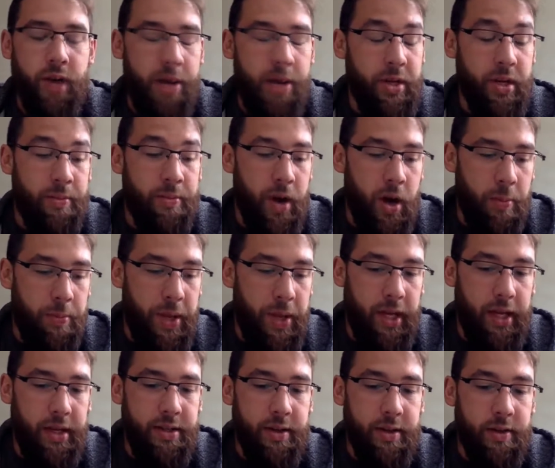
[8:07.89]
I mean, our
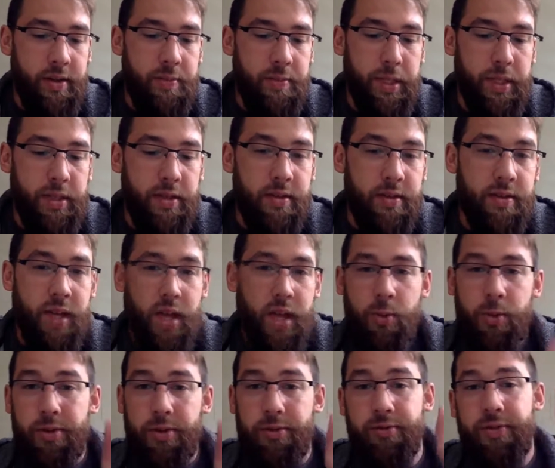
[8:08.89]
pinky toes, because
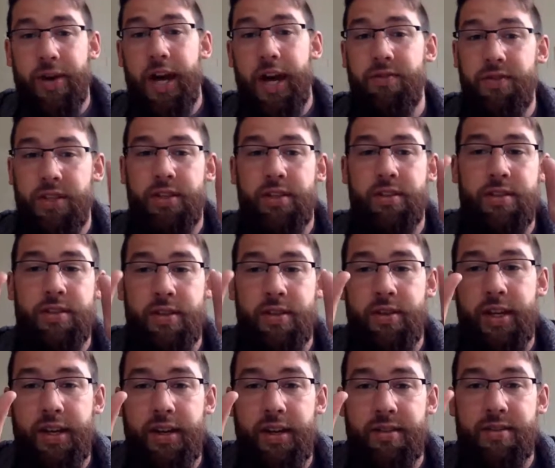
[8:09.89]
we have 5 digits in our
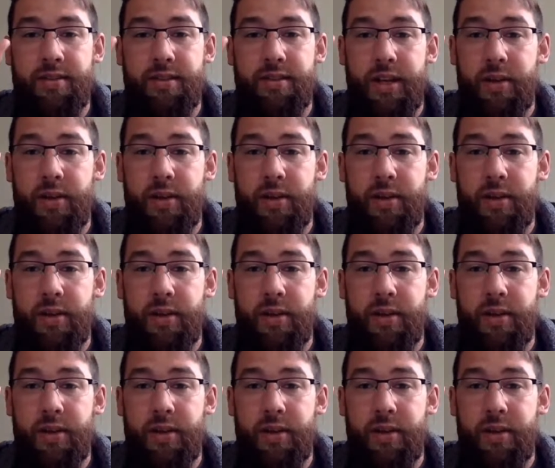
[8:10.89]
hands,